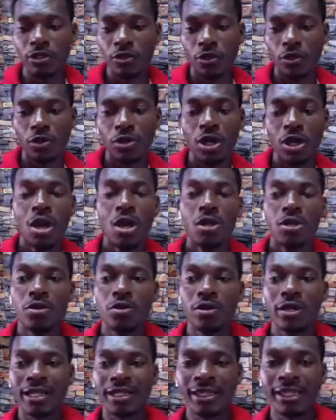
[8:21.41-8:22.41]
So
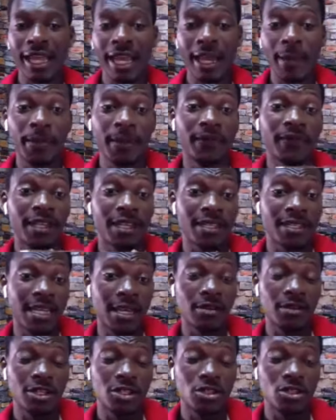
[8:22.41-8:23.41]
you can type if the
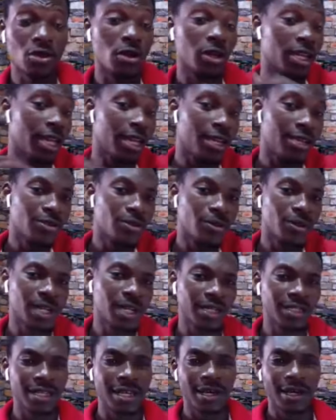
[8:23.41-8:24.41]
sound is okay so
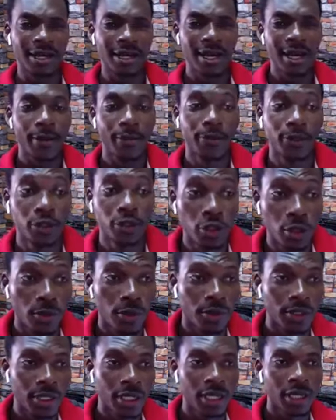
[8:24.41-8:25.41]
that I will
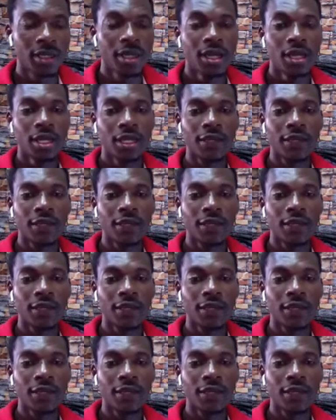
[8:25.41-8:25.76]
know, okay?